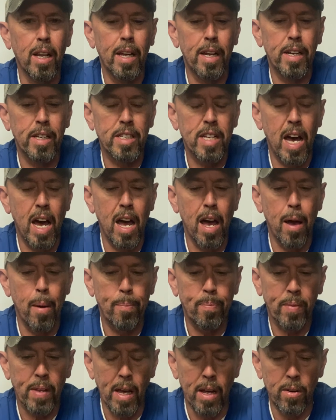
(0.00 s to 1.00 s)
at a
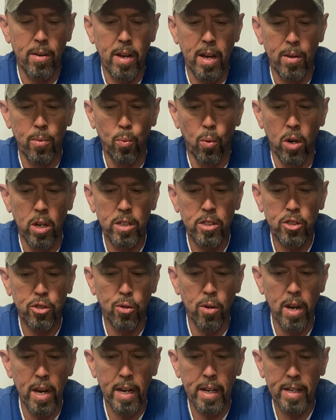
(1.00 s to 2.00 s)
time. And one
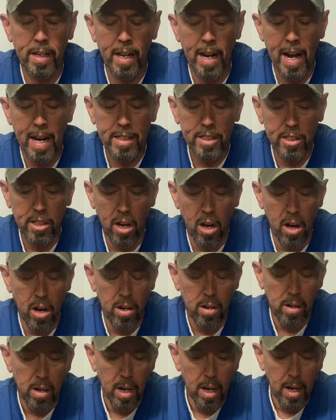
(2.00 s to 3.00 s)
trick that I
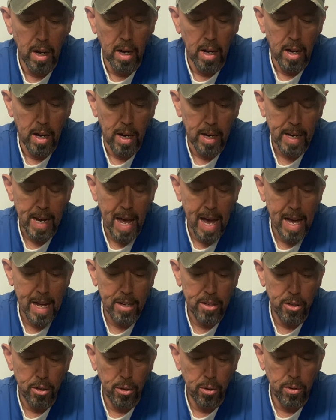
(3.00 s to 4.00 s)
saw a guy
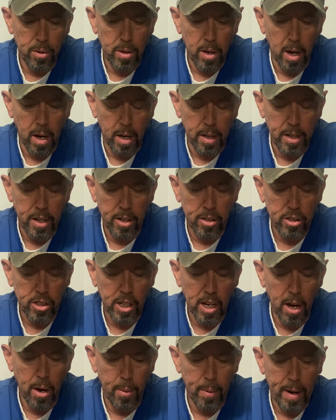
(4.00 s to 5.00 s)
do years
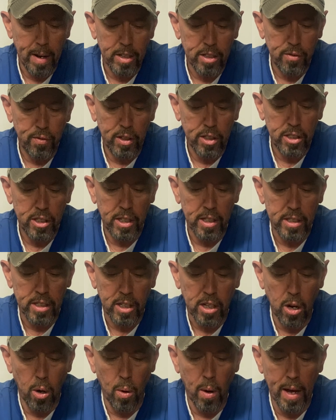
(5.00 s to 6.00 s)
ago when I was fishing as a
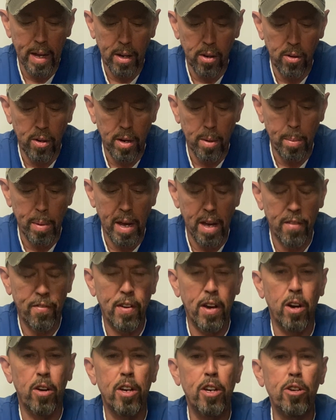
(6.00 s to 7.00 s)
co-angler in a
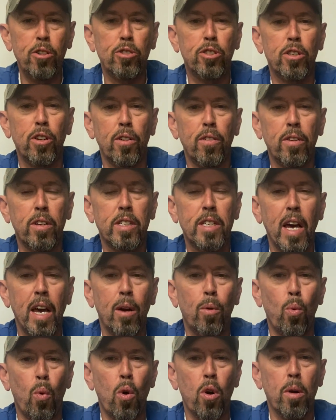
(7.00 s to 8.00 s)
BFL, he used to
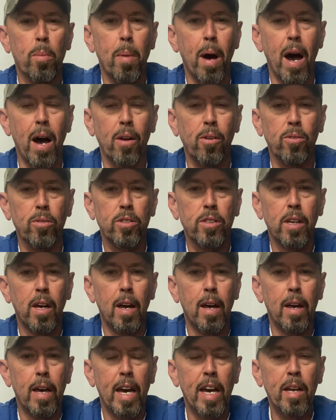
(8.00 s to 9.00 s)
take water bottles.
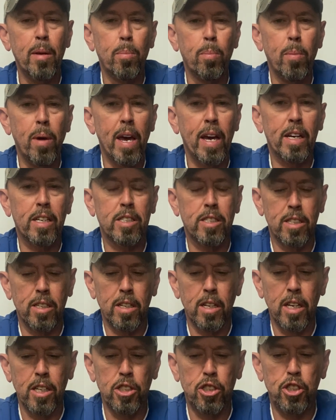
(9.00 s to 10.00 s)
He'd mix
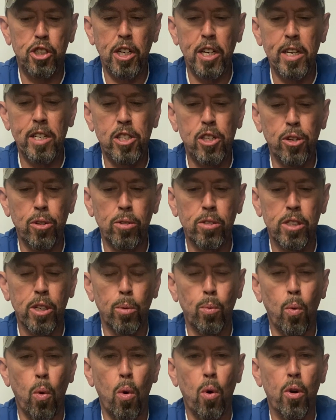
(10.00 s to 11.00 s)
his G-Juice
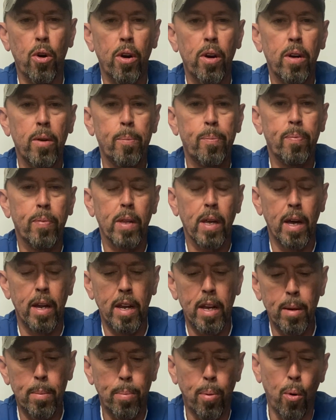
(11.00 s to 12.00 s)
and water, and
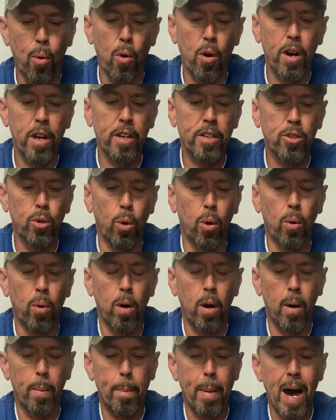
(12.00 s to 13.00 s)
he'd pour it into
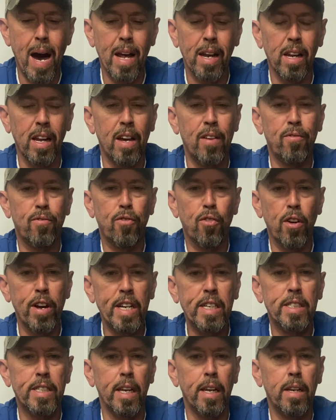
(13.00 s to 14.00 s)
a bottle and
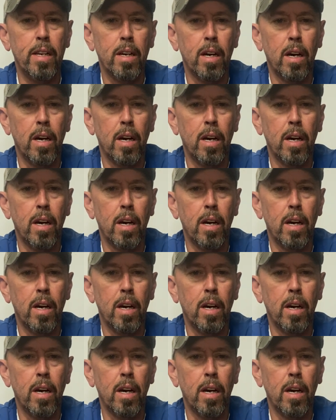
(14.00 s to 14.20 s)
freeze it.